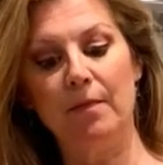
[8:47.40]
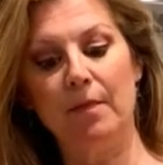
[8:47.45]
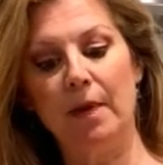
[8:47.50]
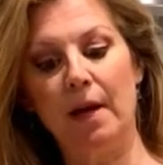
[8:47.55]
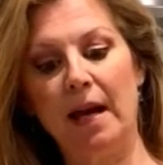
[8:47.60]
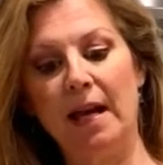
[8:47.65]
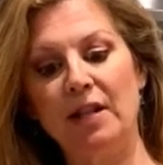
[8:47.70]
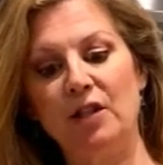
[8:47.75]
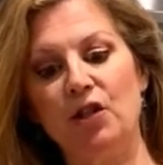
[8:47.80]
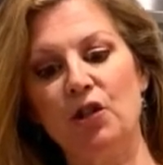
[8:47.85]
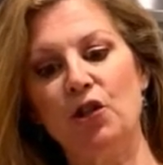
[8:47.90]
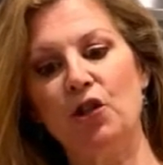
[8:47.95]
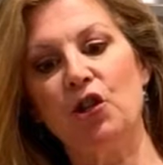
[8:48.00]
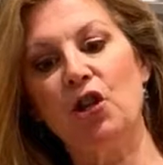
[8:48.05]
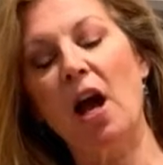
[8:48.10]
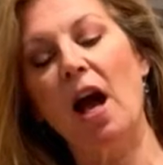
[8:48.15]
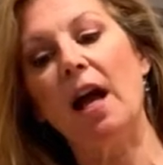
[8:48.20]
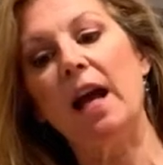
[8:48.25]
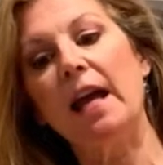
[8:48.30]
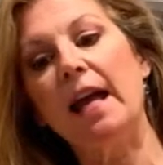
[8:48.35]
it's
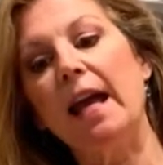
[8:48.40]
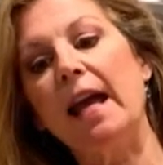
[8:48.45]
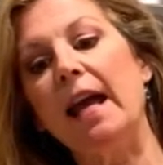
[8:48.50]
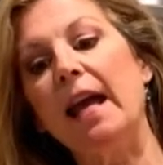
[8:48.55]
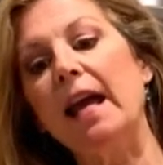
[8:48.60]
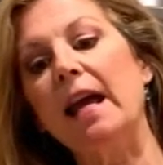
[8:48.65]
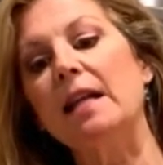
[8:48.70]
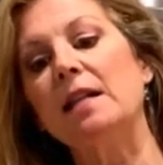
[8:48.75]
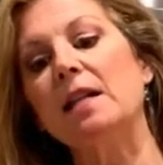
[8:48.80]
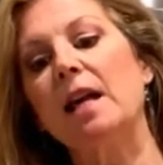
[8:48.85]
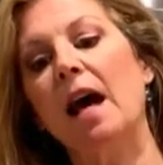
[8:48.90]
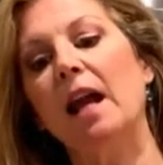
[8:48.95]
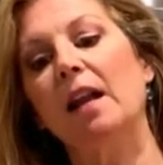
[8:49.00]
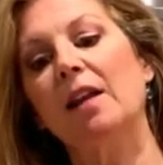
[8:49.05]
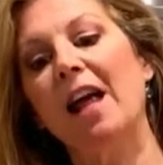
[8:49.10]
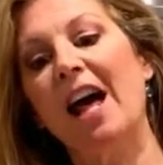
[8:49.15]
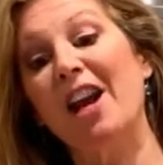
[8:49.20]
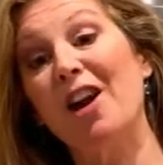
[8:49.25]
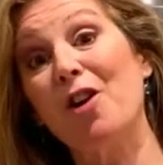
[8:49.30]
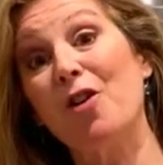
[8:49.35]
chunky, it's got a
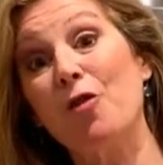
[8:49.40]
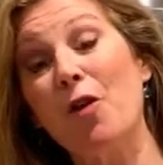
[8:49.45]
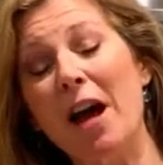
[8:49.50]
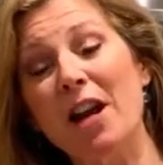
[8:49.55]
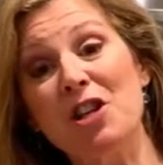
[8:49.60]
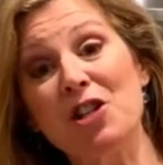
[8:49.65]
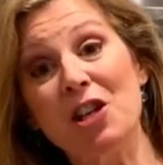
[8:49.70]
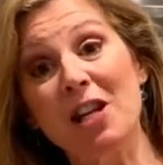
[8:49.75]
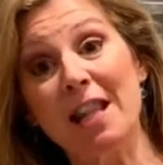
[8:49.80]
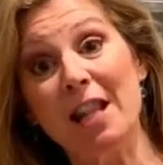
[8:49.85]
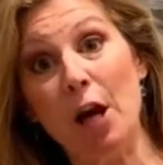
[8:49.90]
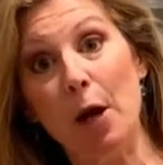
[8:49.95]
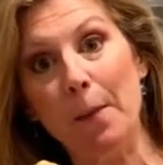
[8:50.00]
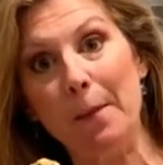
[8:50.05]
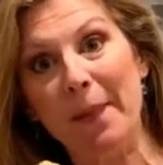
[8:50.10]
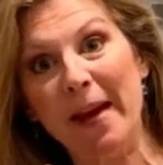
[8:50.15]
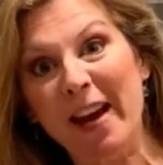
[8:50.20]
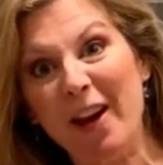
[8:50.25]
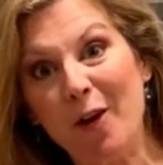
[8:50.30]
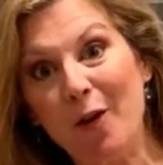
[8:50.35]
lot of crunch in there,
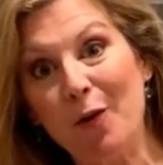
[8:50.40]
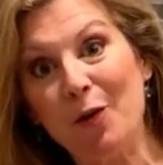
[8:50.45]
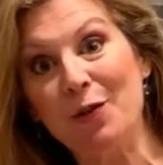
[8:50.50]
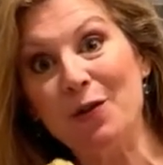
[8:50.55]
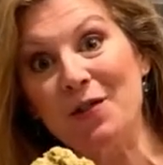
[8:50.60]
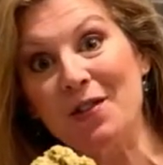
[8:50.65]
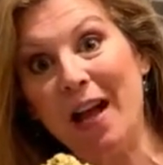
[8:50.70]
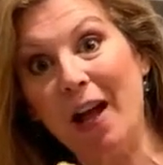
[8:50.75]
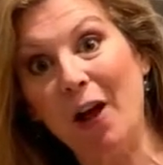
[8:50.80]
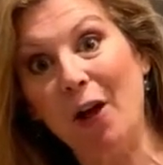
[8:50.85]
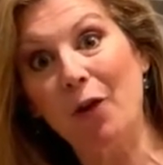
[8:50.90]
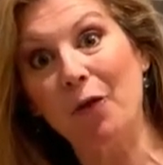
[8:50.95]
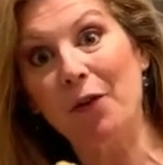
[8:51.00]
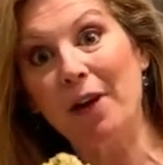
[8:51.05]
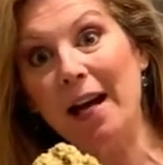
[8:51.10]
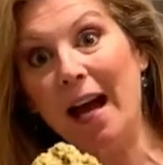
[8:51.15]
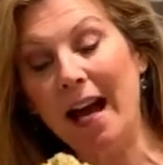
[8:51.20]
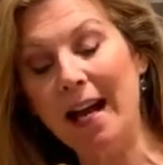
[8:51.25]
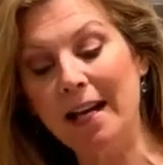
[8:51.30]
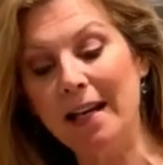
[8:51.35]
pickle,
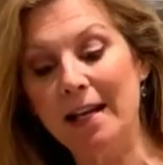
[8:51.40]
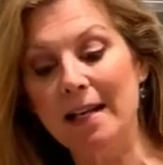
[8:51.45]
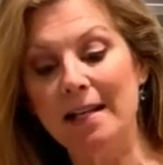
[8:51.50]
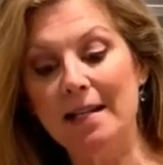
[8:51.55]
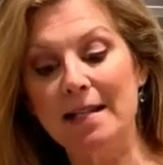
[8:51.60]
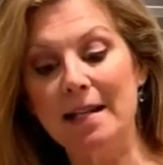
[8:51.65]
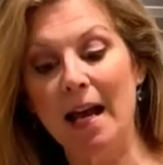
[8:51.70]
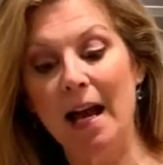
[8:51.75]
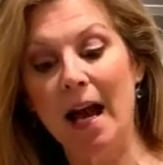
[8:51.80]
celery, onions.